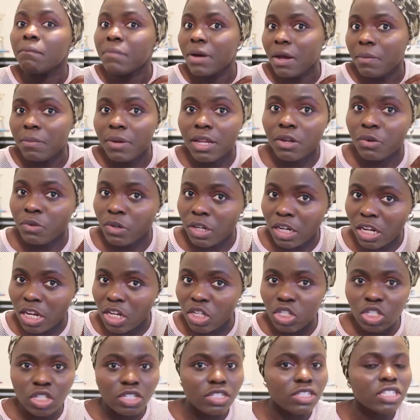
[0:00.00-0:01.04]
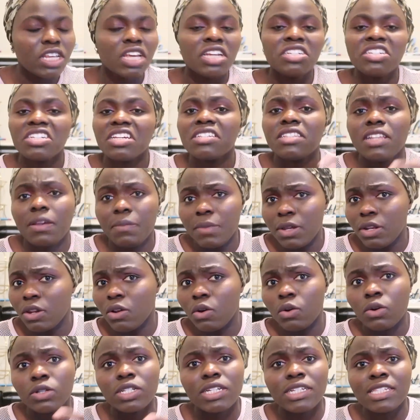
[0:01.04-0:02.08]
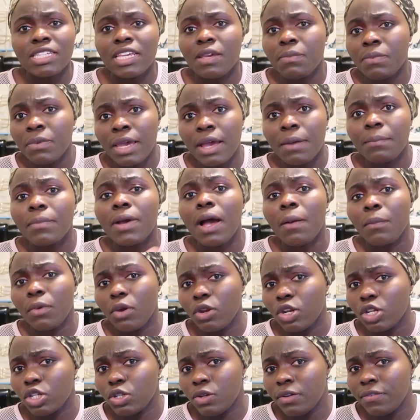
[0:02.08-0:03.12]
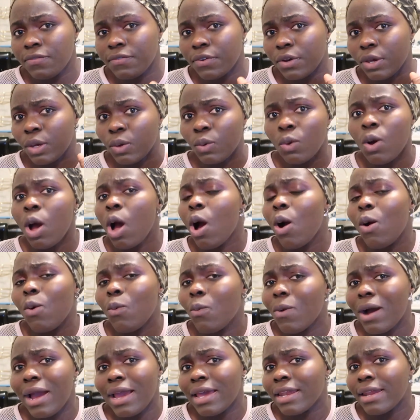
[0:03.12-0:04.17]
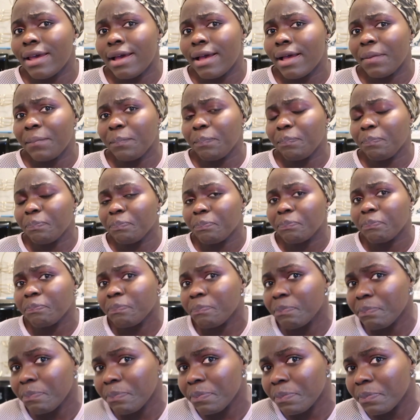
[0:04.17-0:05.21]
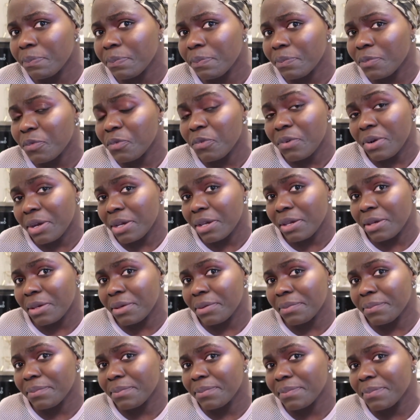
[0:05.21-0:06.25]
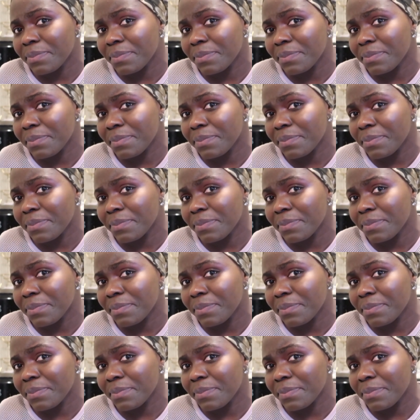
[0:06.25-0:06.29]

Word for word: public relations, just let me know. Just hit me up. I'm going to do it for you. Why not? Right?